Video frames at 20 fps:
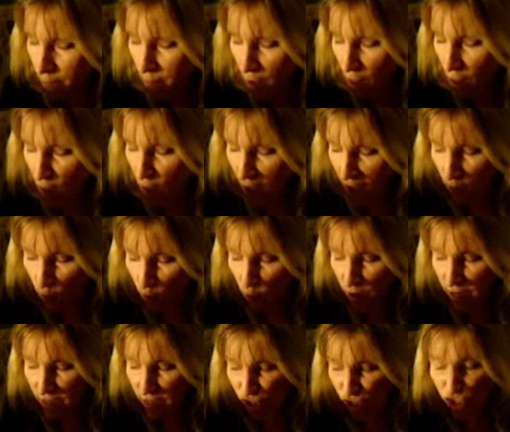along, and we're
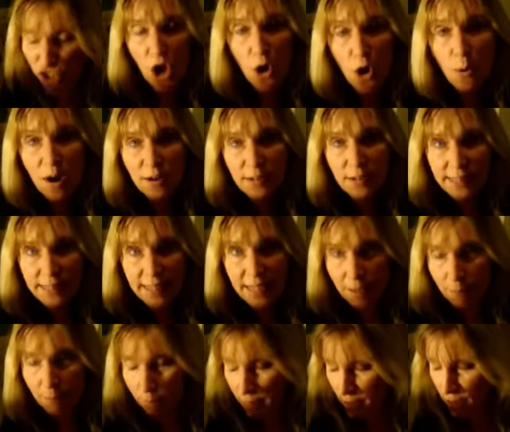going to show our
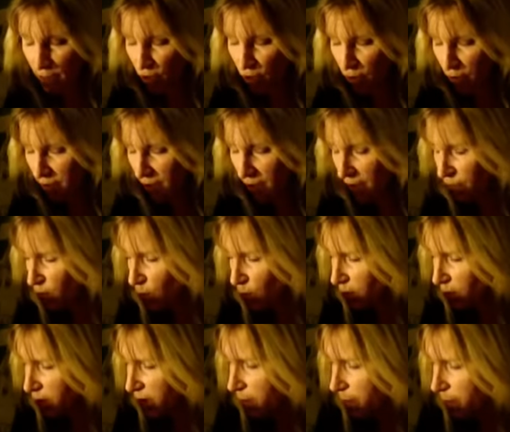seams, so you don't have to
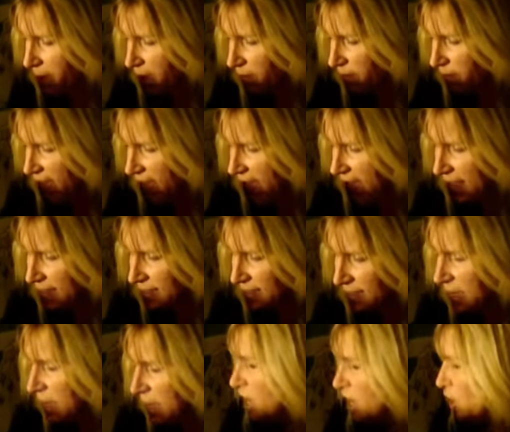worry about that.
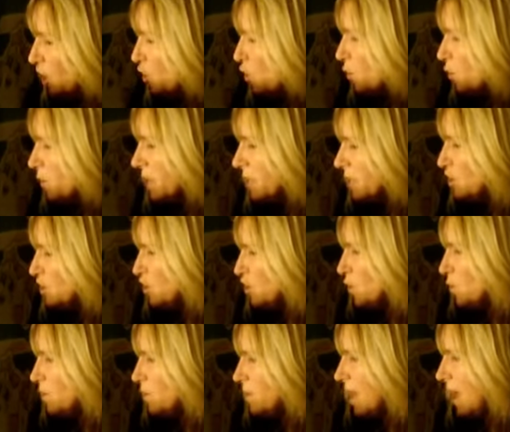You can
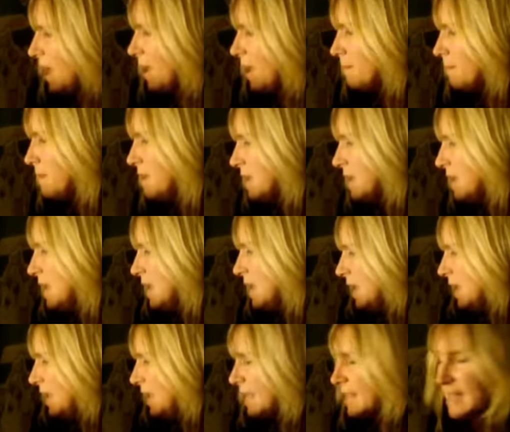do them
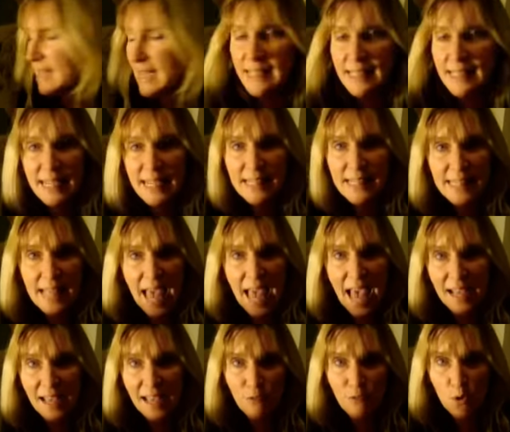in a
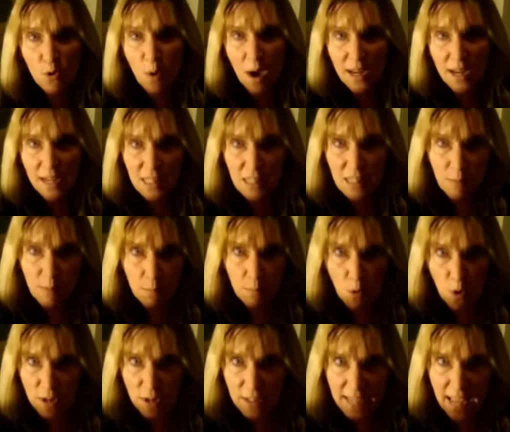zigzag if you want it to be
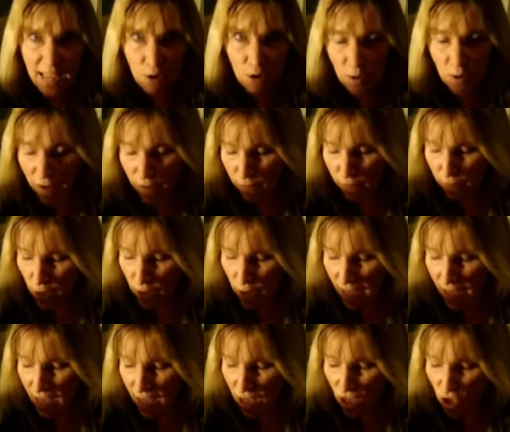more decorative
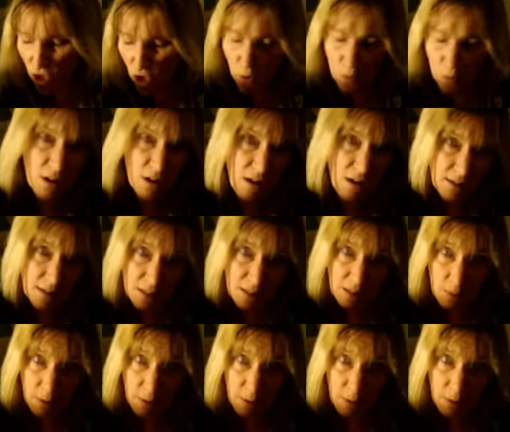looking. You can also